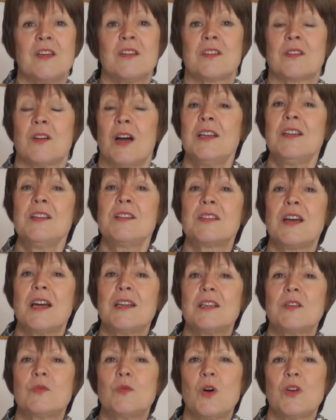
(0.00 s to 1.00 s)
So I
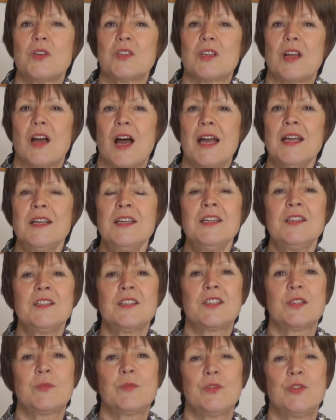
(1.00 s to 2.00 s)
decided what I
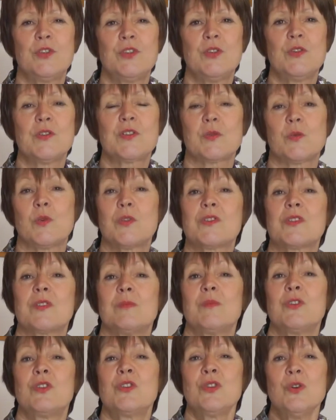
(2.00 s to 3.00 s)
needed to produce was
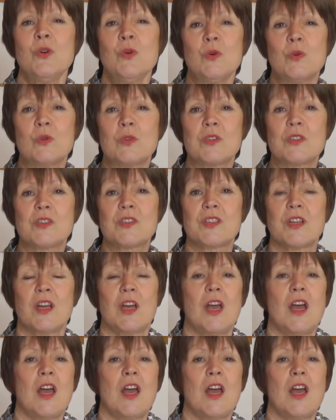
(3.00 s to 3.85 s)
some tools